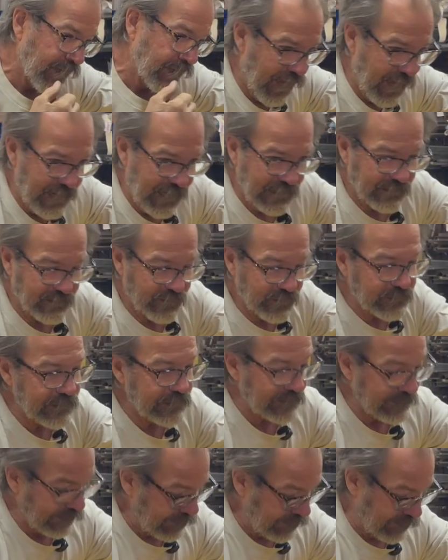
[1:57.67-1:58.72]
And I looked
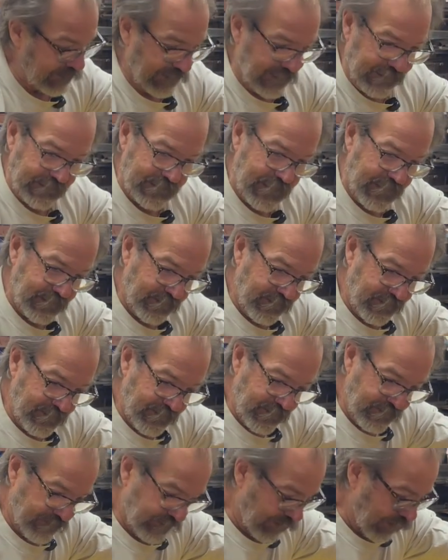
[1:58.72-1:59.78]
at this and I got
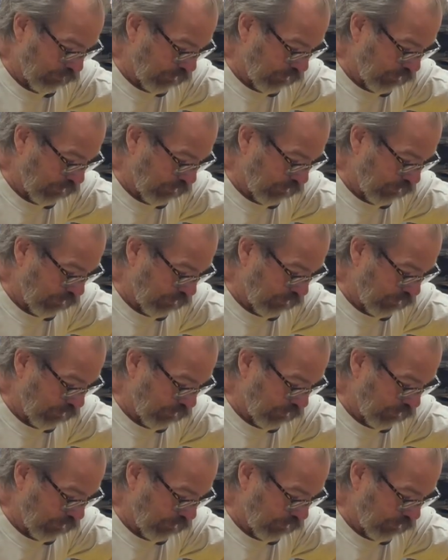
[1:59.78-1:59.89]
underneath and I